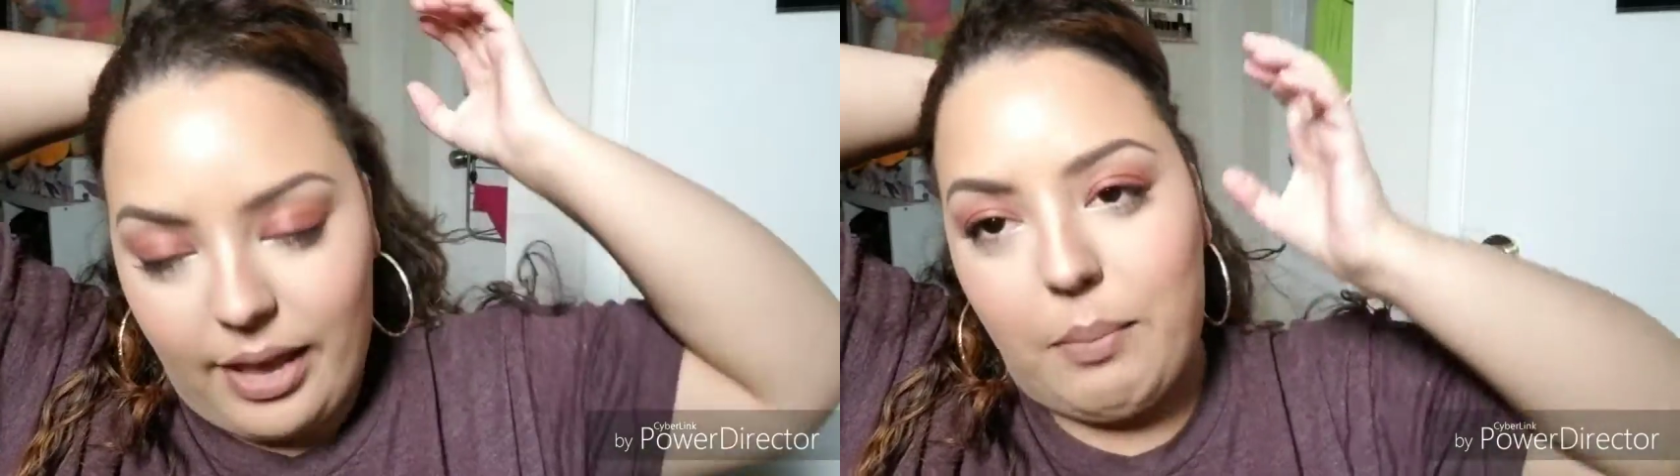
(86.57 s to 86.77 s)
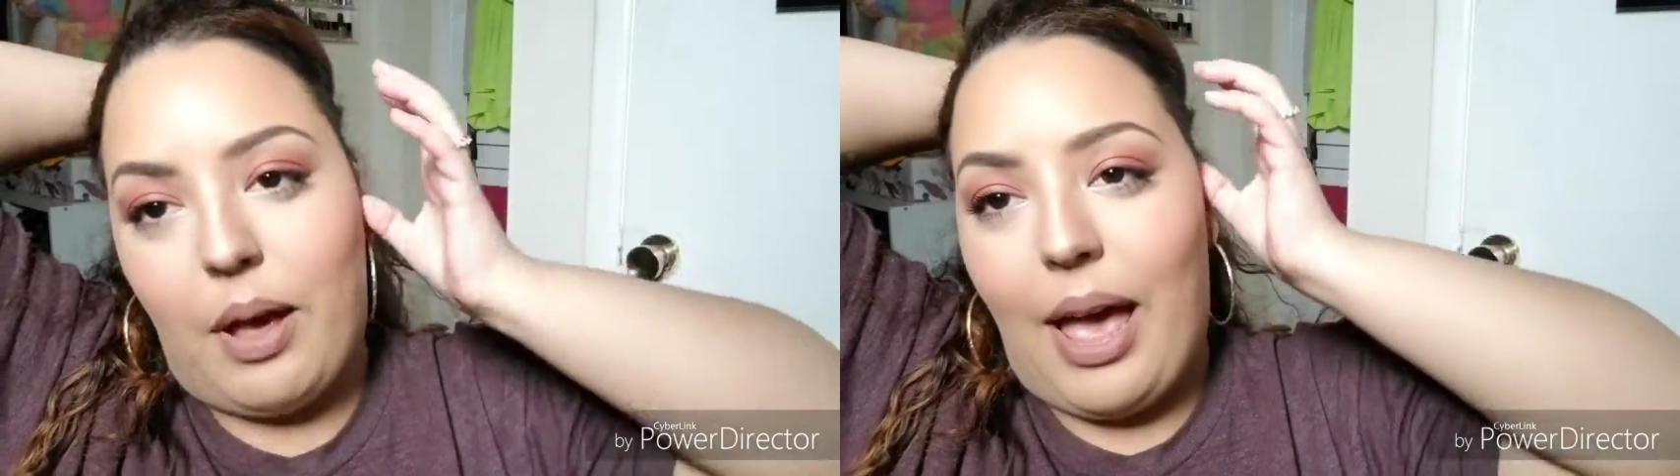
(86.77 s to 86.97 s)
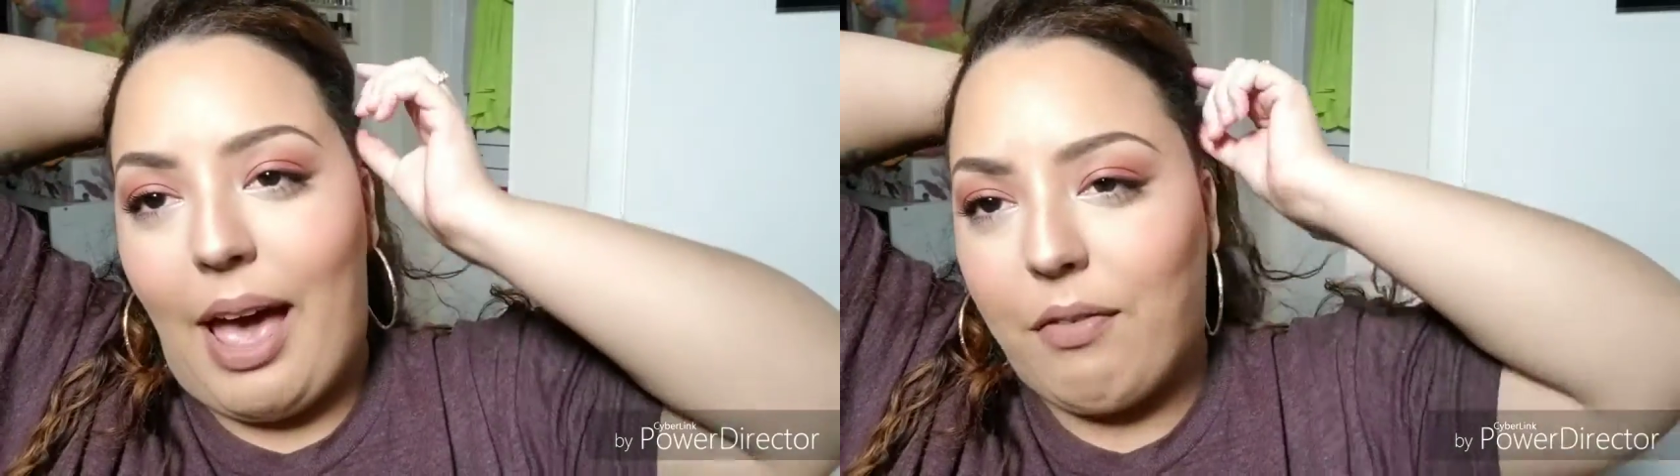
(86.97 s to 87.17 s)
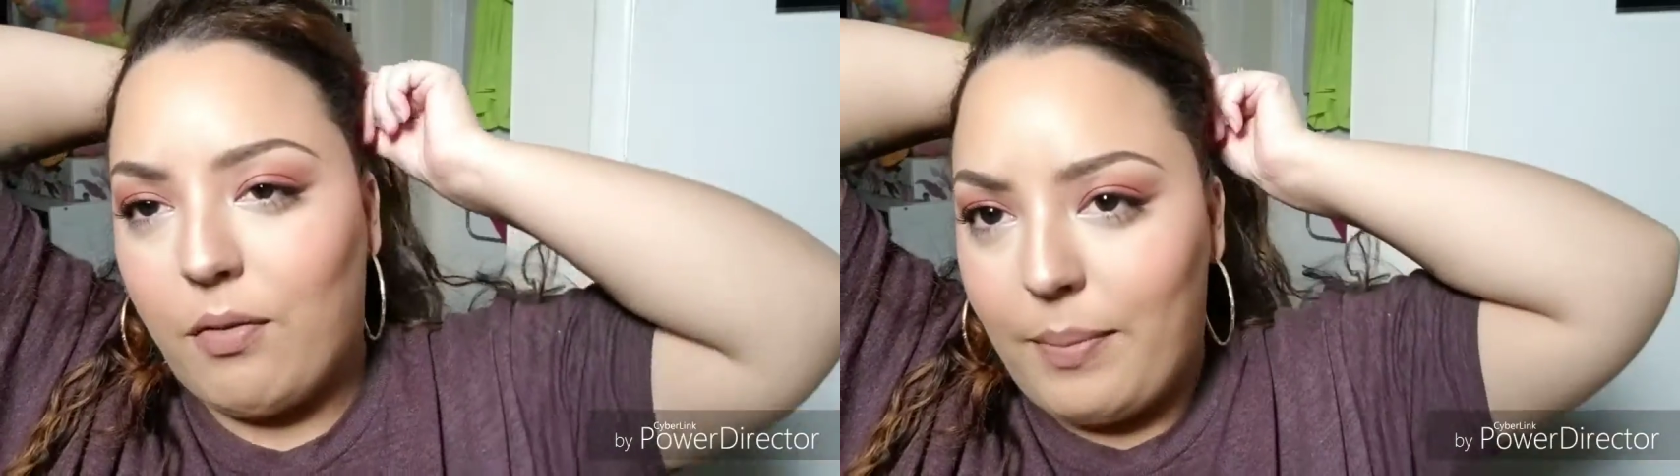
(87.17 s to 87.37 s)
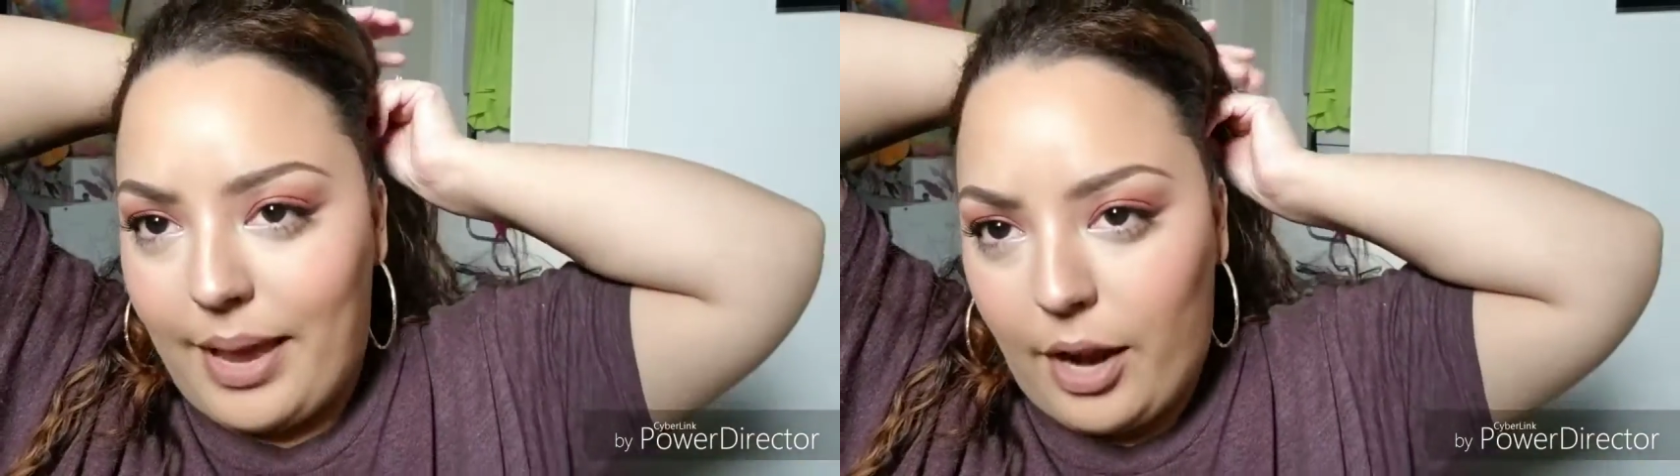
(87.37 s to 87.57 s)
get about half
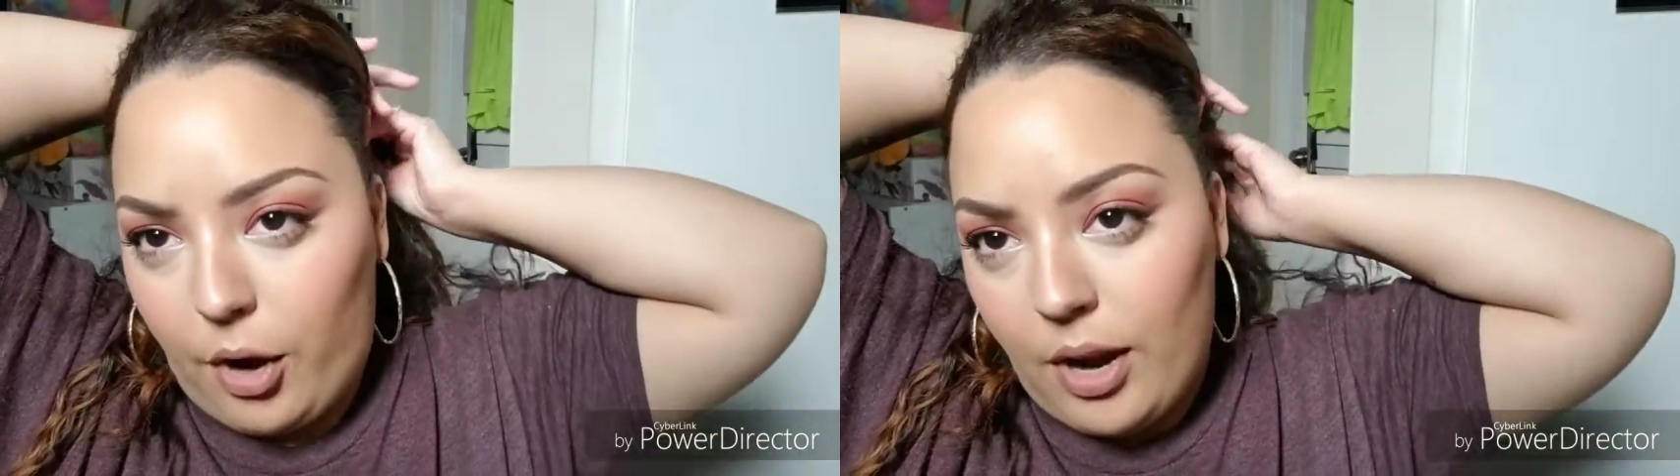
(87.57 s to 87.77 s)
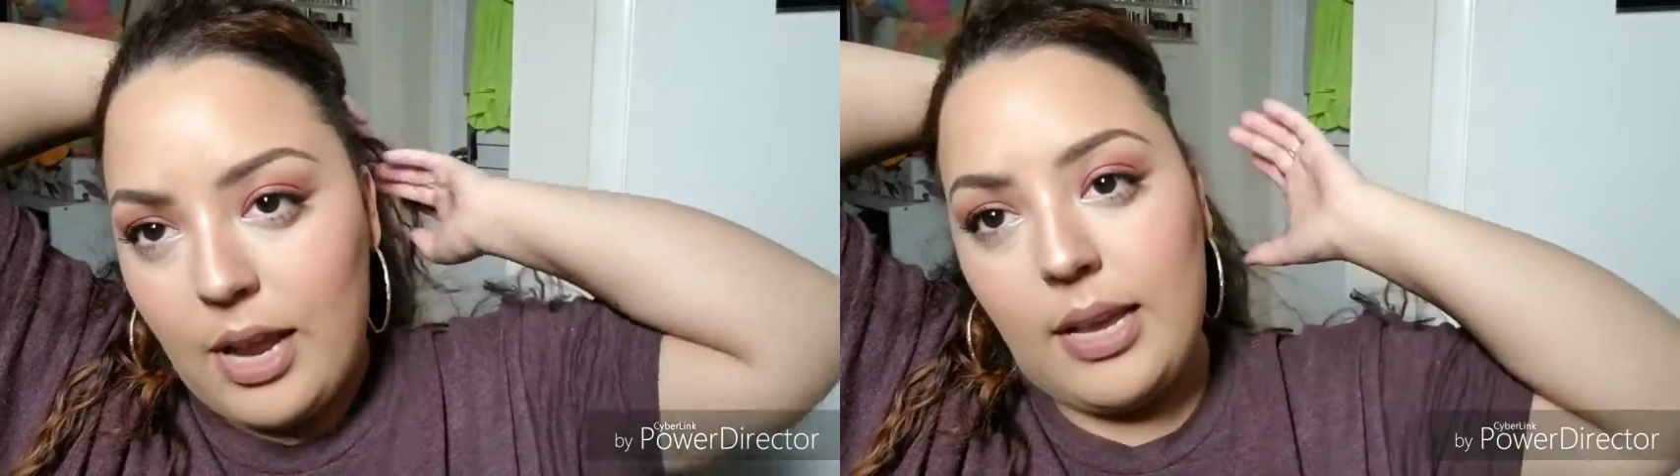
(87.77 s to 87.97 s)
of my hair